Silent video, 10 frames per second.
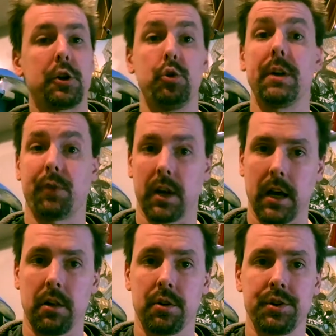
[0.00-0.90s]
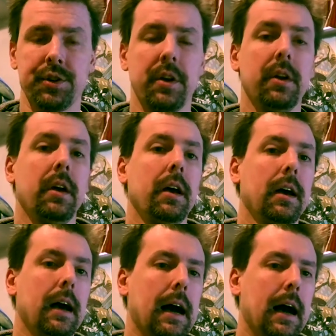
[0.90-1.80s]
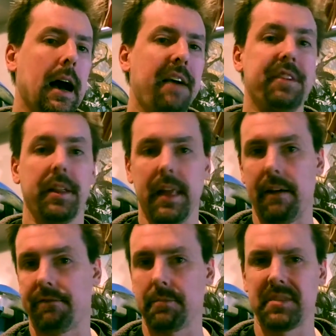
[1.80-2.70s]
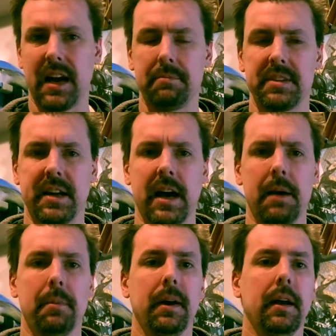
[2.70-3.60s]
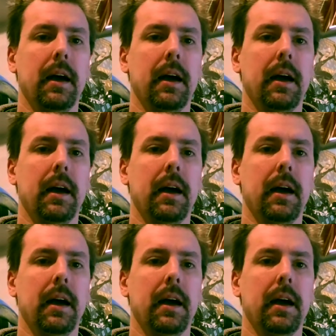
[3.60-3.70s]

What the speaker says: 2 different colors. I've done that from time to time.